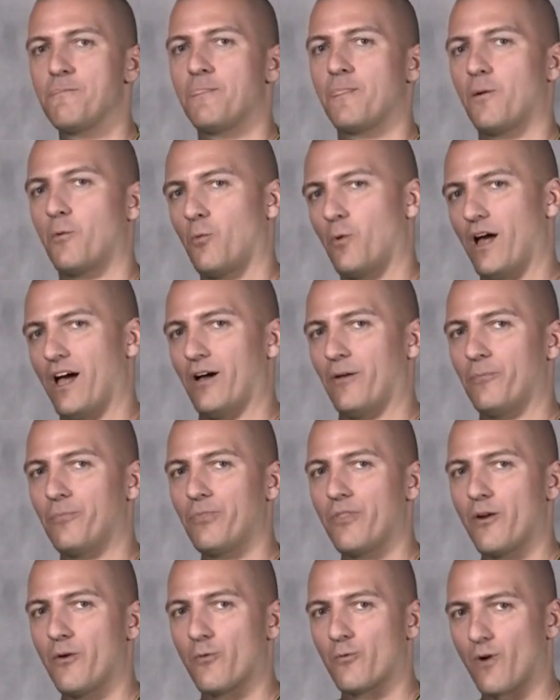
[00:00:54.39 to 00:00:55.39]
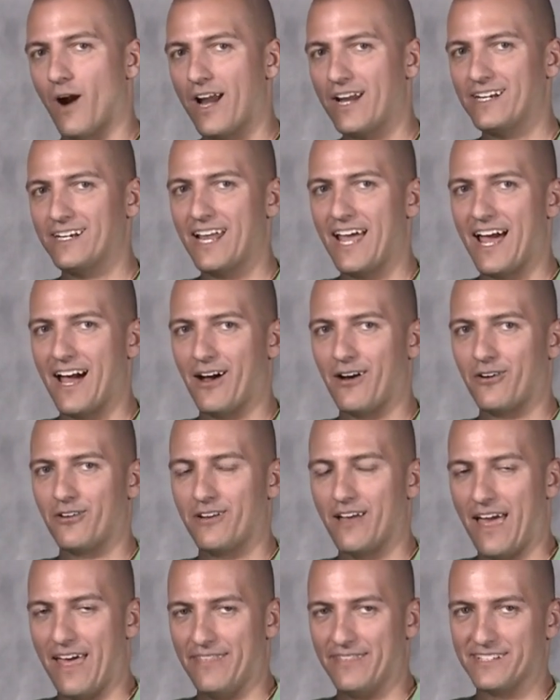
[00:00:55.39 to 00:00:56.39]
Well, right now,
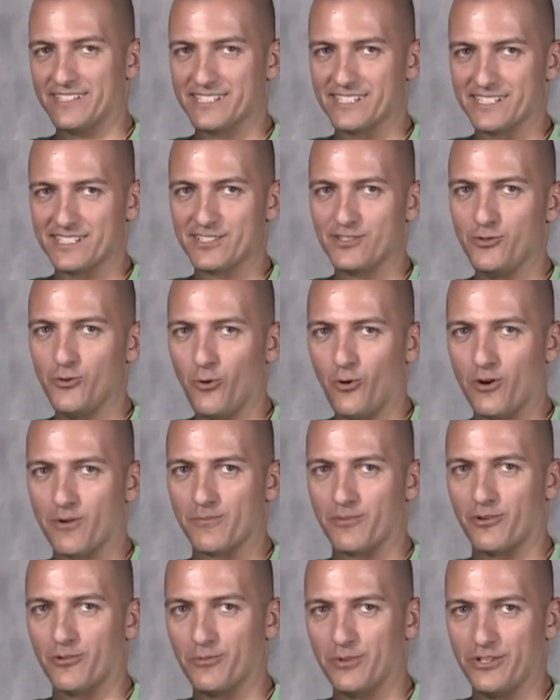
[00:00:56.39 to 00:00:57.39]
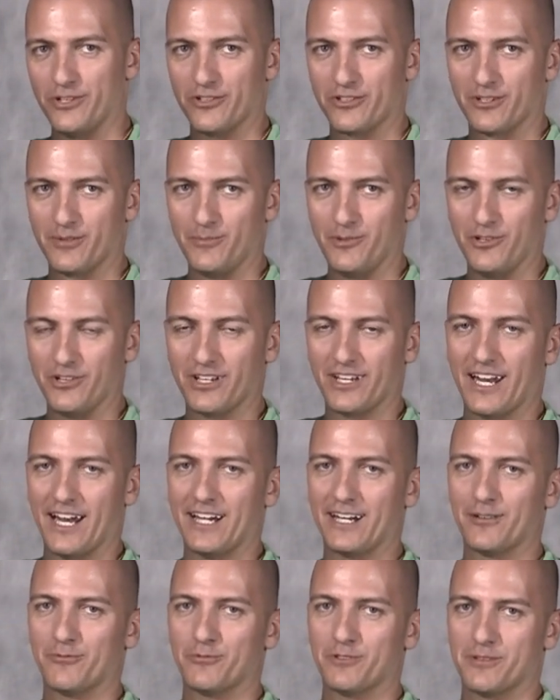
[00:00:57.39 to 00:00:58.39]
and this is normal when you're
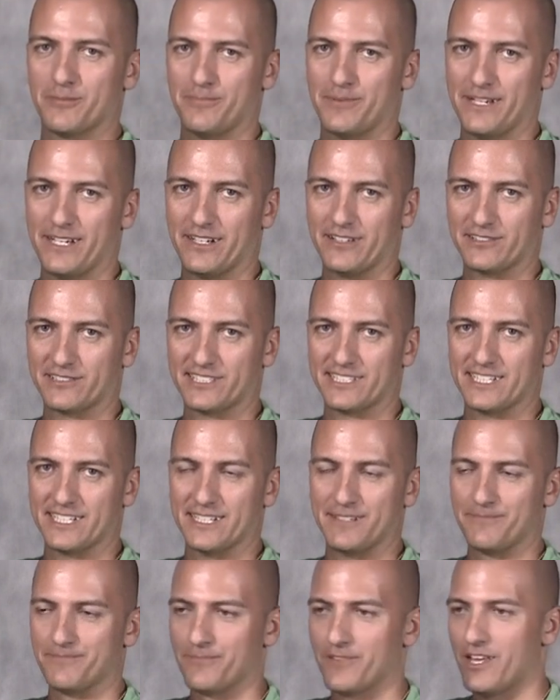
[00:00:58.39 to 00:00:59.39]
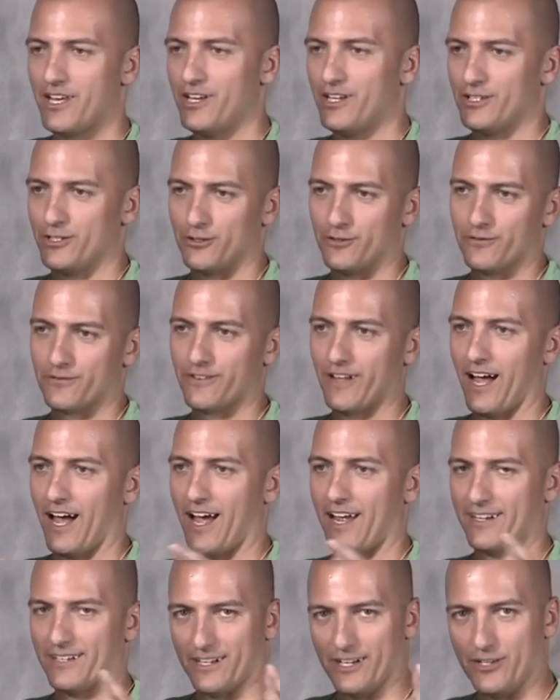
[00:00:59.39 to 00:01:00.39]
communicating with a PLC, you've
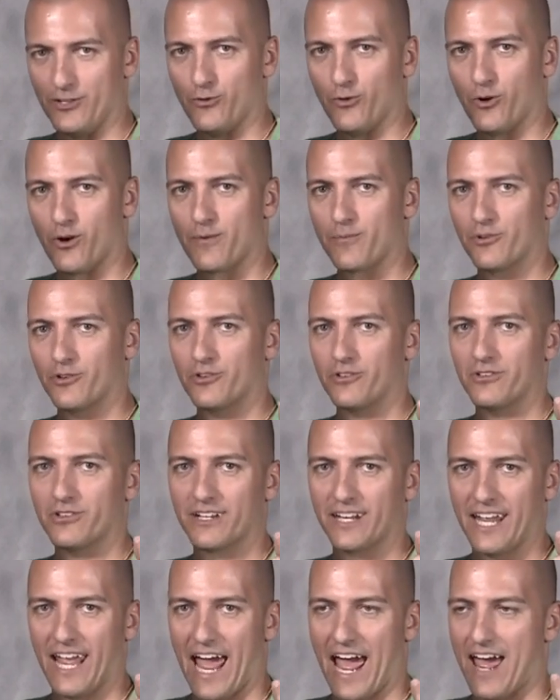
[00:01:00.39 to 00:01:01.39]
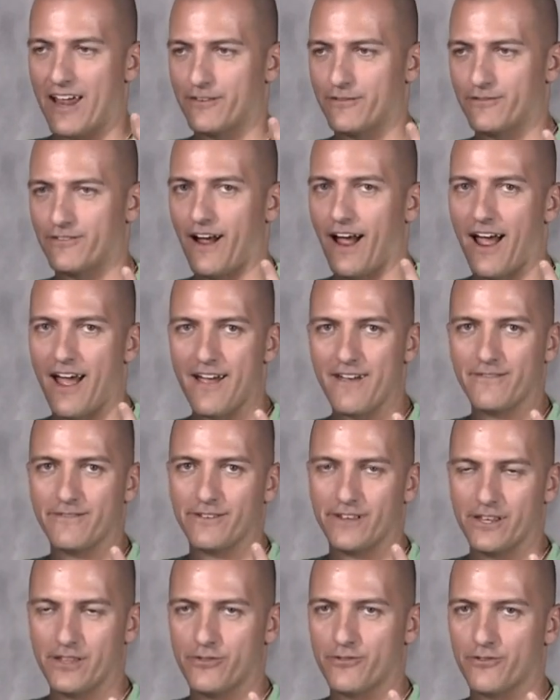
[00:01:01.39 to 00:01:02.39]
got a normal Cat5
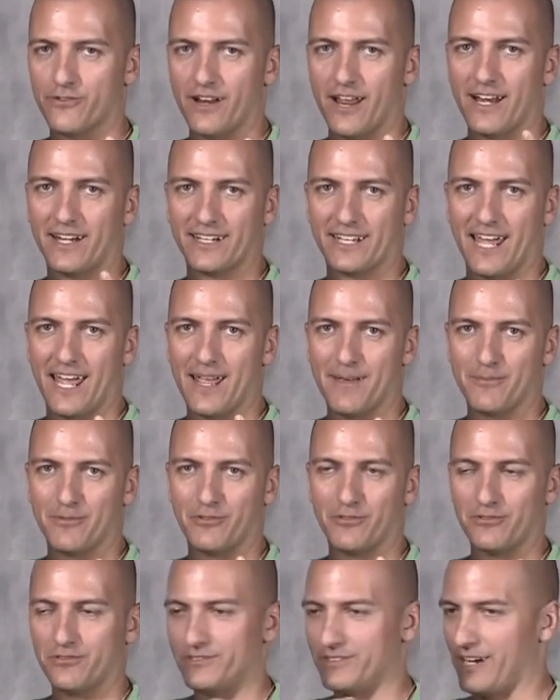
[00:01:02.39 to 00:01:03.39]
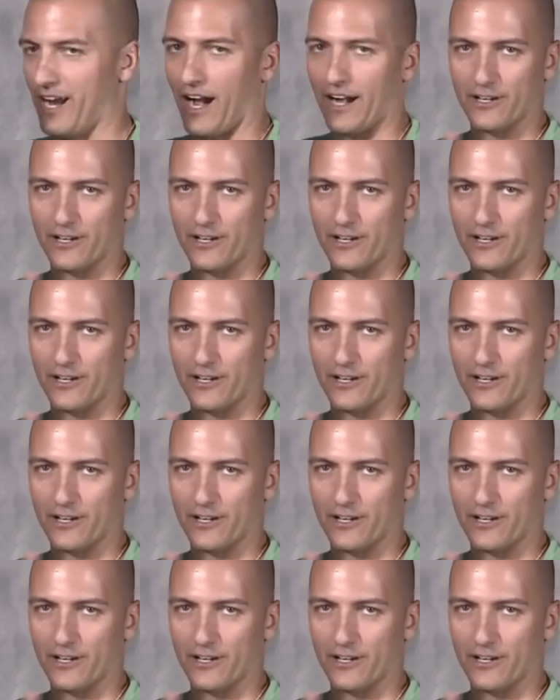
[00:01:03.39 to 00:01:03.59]
Ethernet cable, not a